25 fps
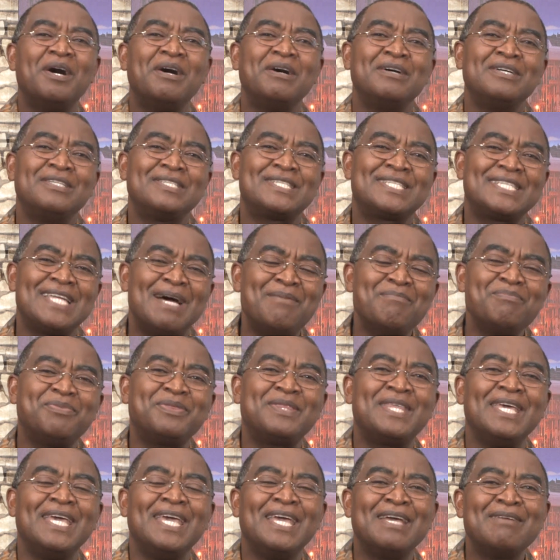
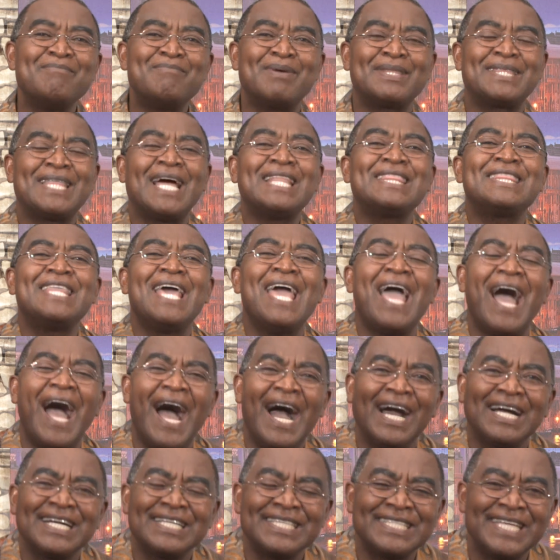something, but that they
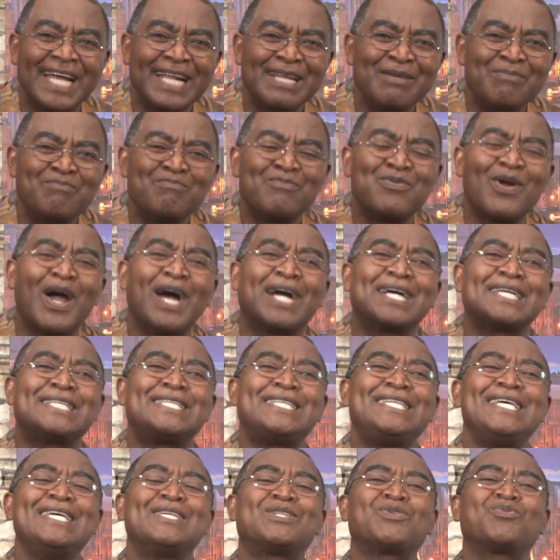actually
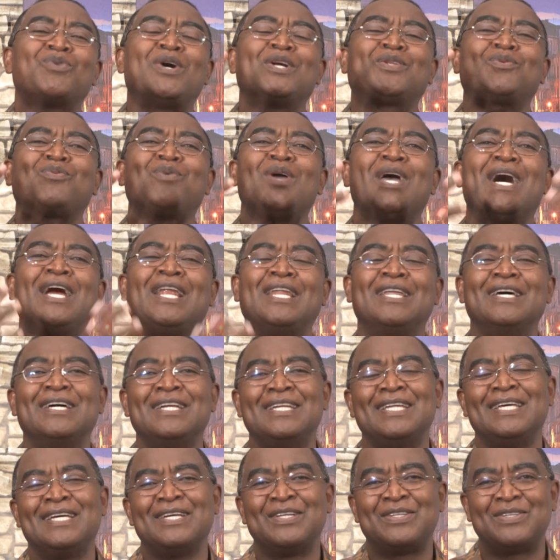practice what we are
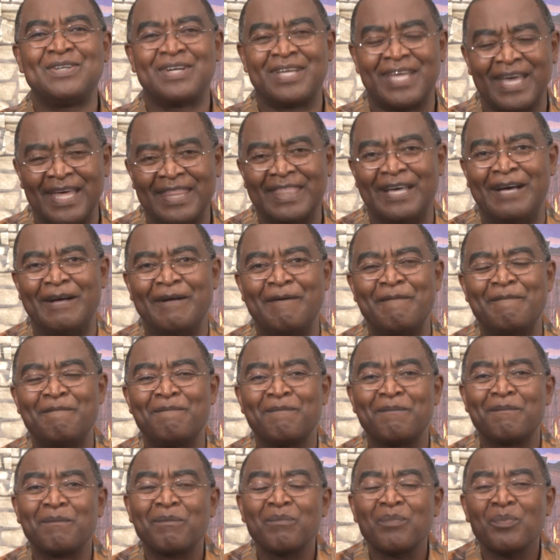learning together.
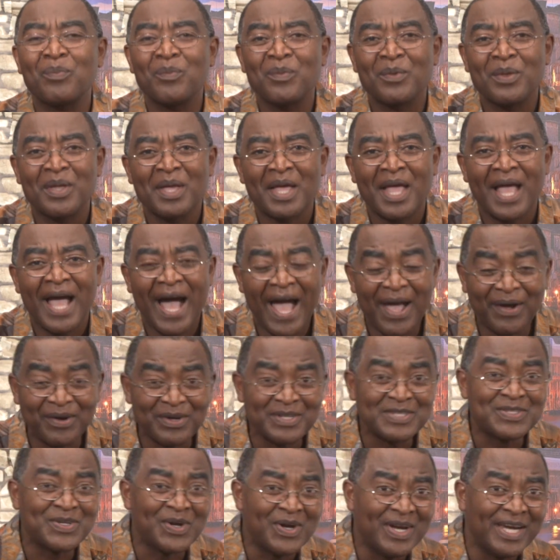I
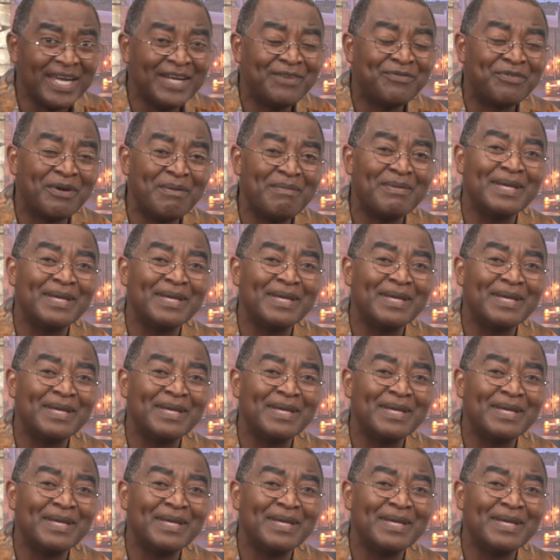also heard from